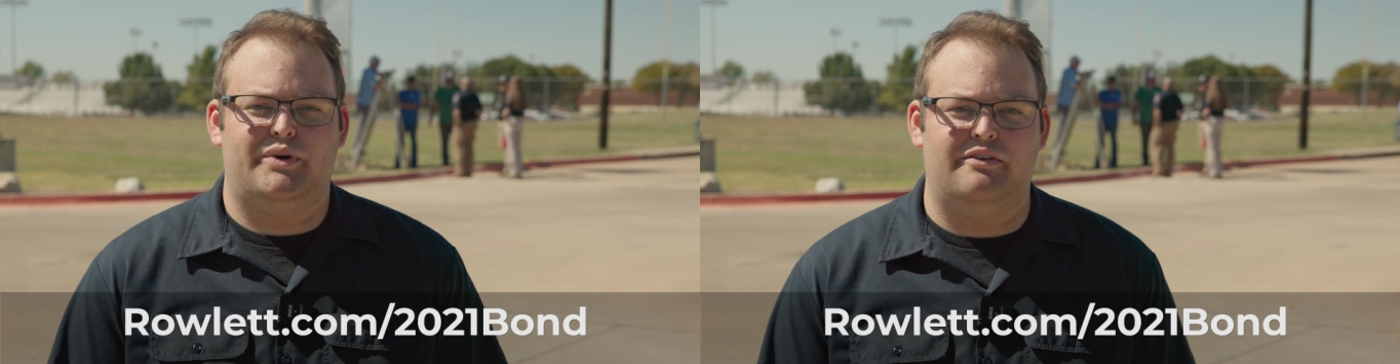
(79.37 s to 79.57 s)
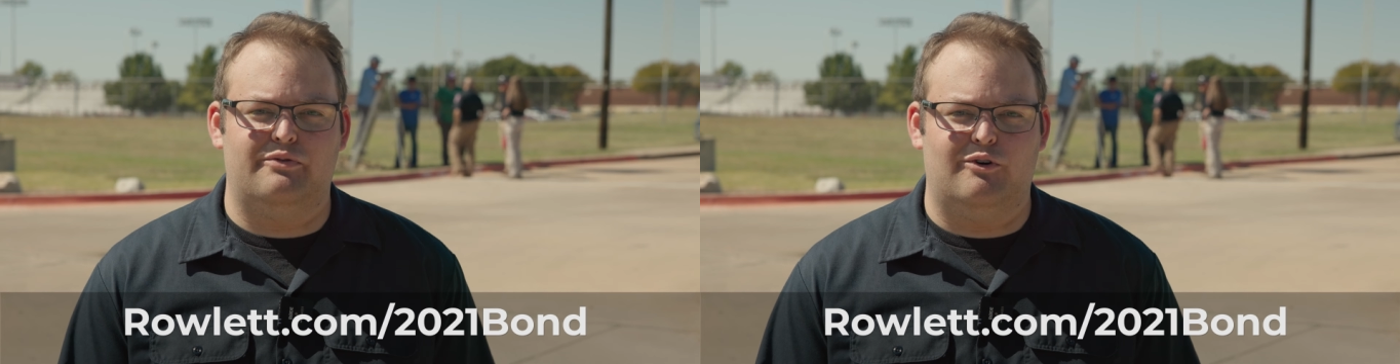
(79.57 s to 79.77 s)
were
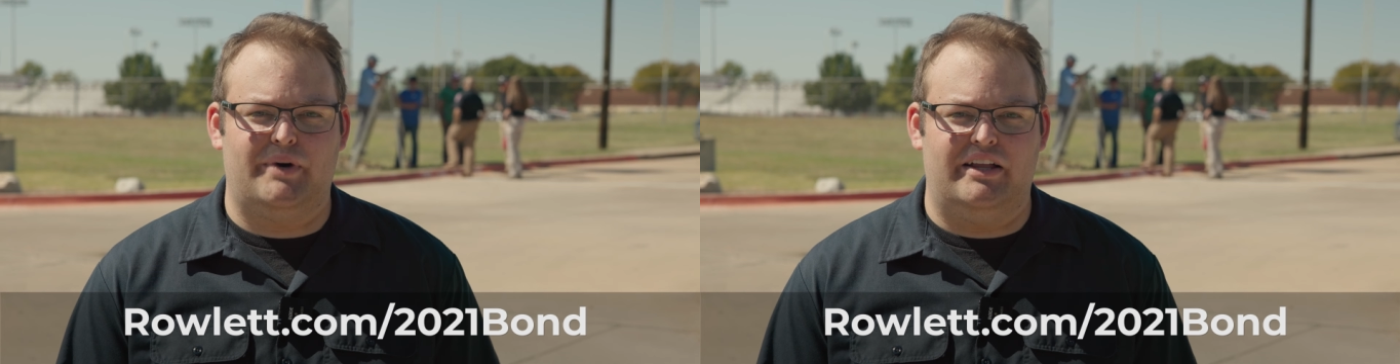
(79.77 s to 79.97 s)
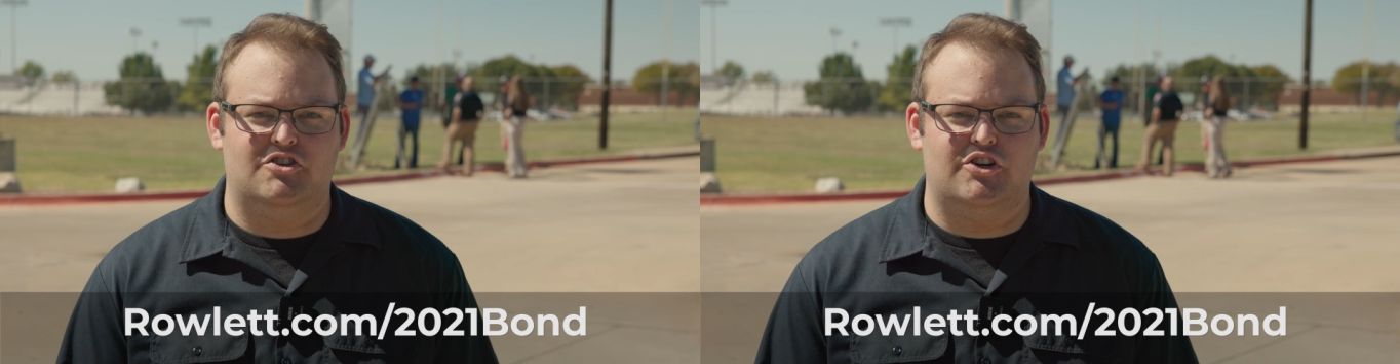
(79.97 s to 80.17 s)
paid for
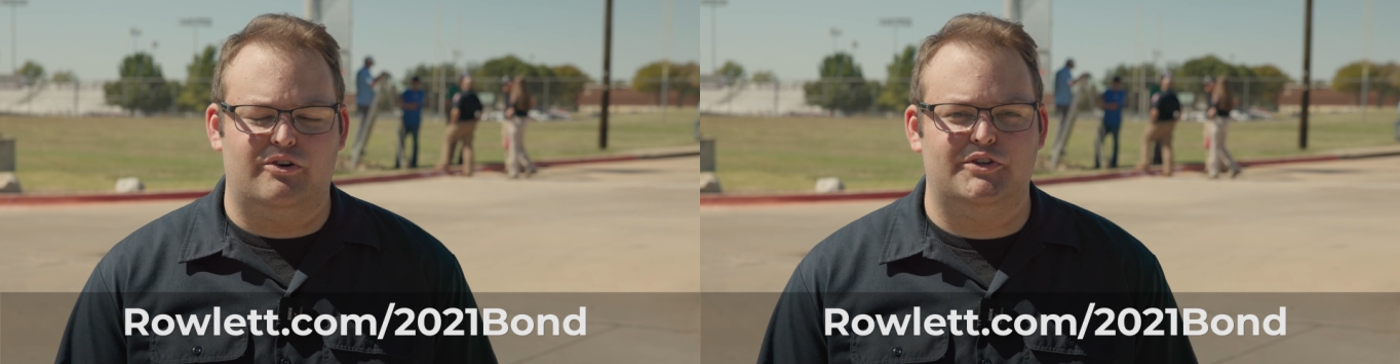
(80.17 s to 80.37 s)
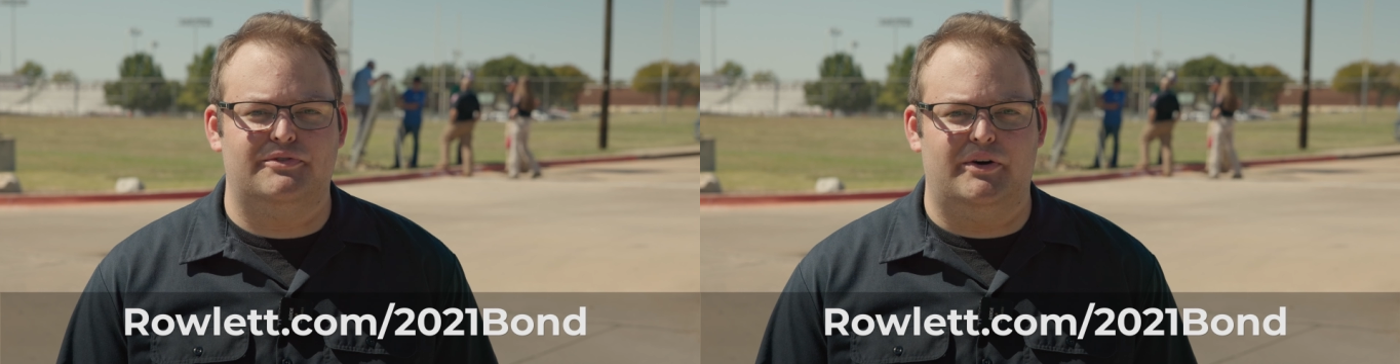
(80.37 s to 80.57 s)
by the
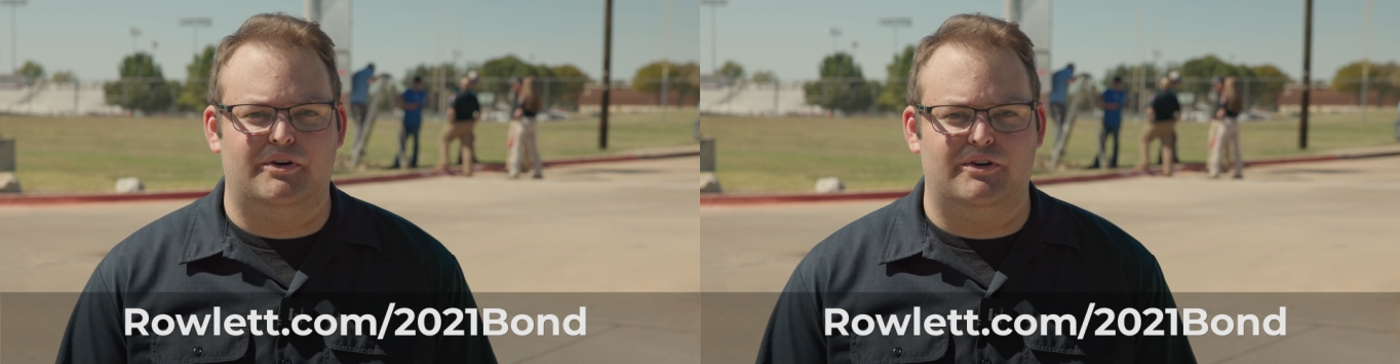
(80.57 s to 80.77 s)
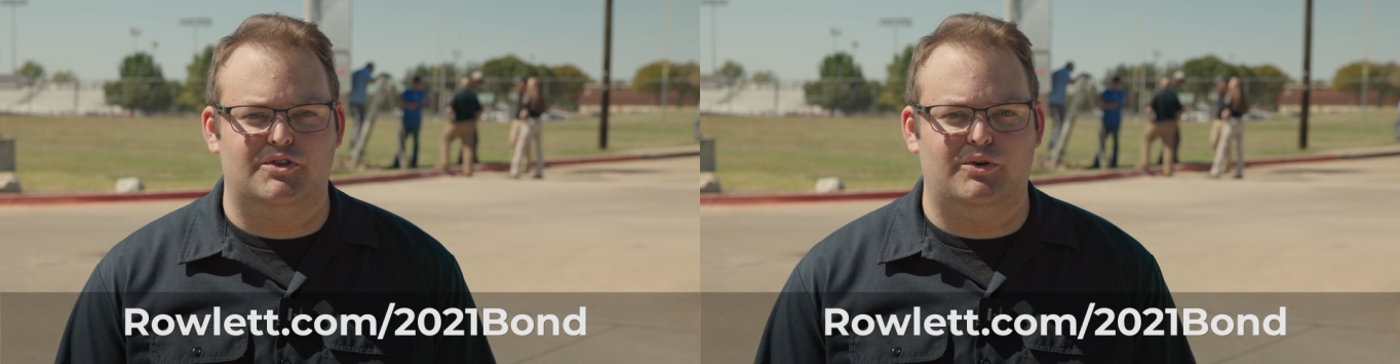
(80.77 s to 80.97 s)
generous
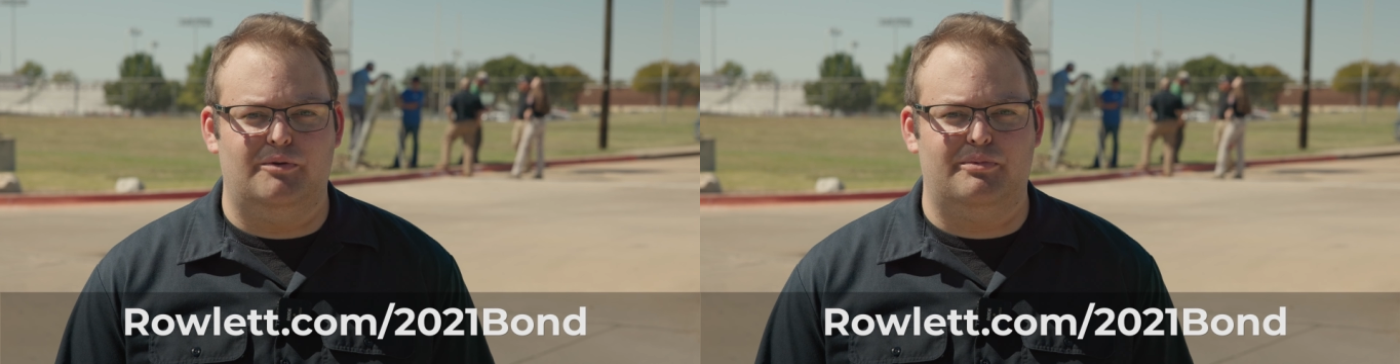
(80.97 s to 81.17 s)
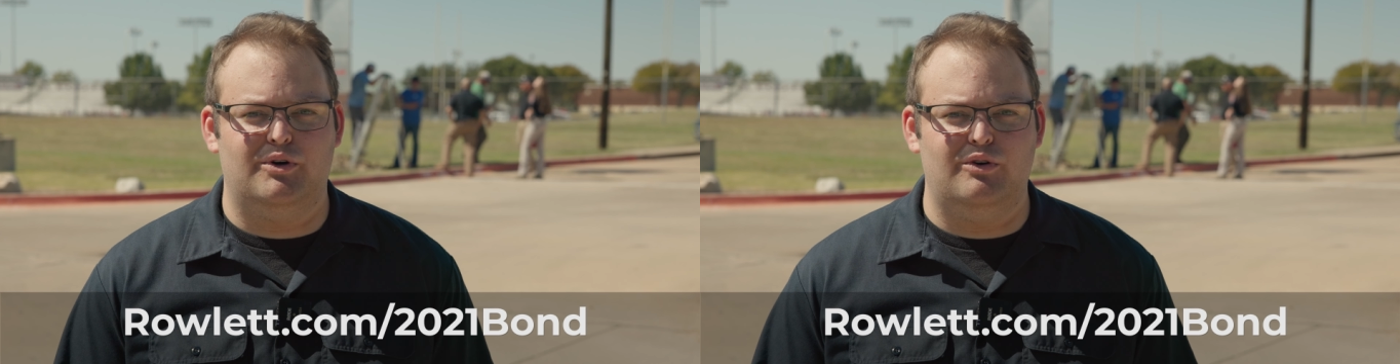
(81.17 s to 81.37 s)
voters who
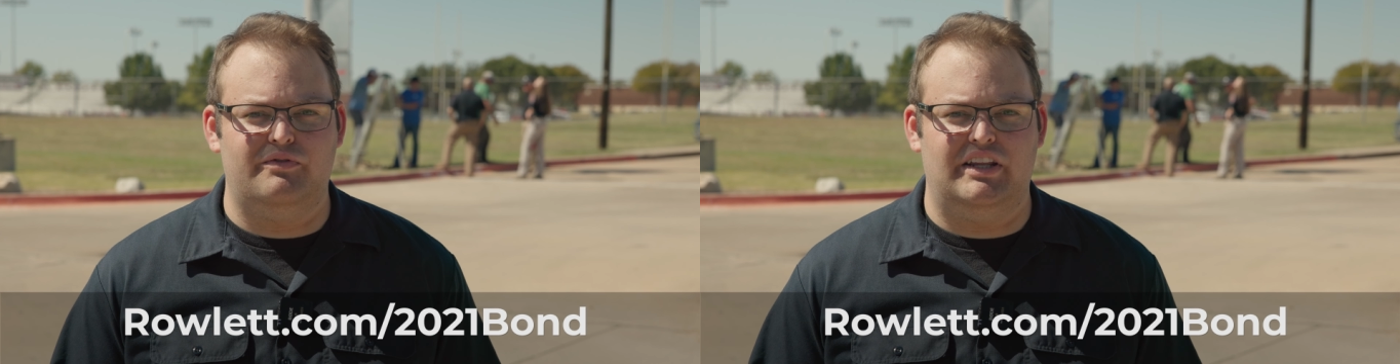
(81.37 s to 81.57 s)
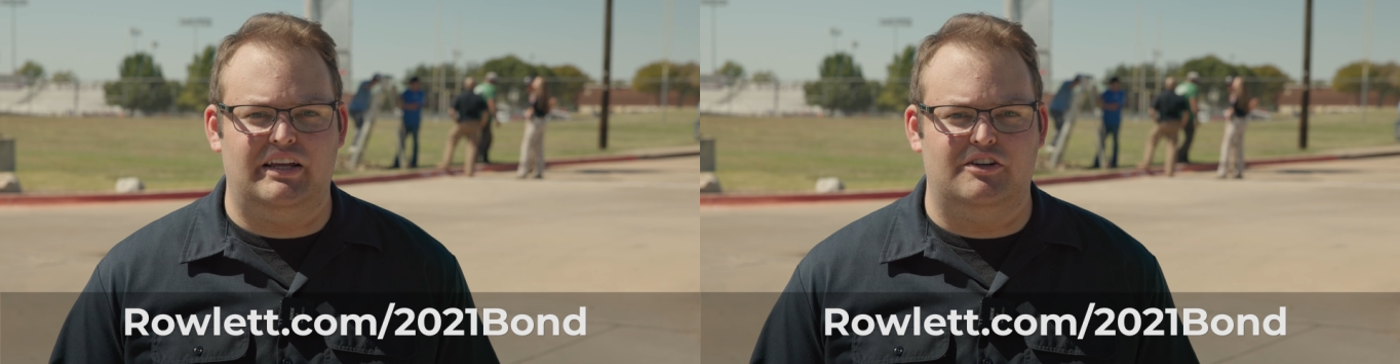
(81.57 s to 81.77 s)

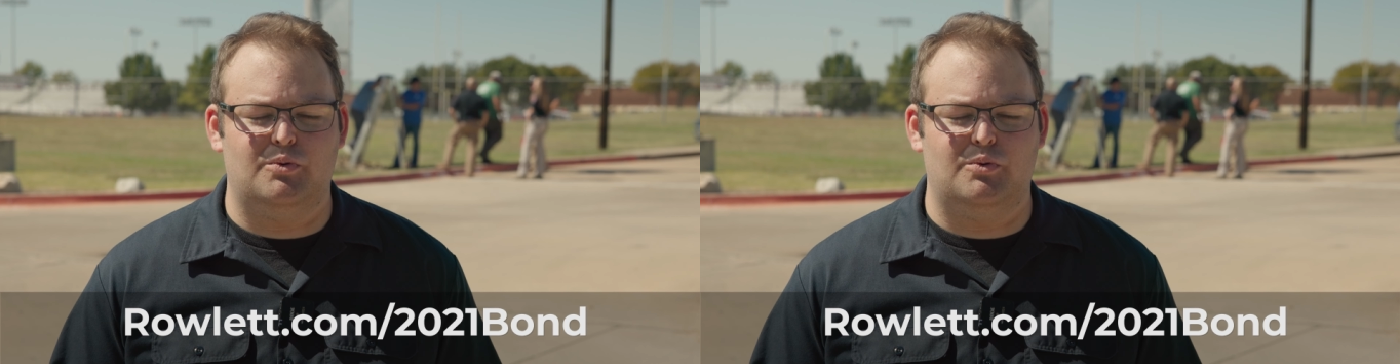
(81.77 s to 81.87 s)
approved the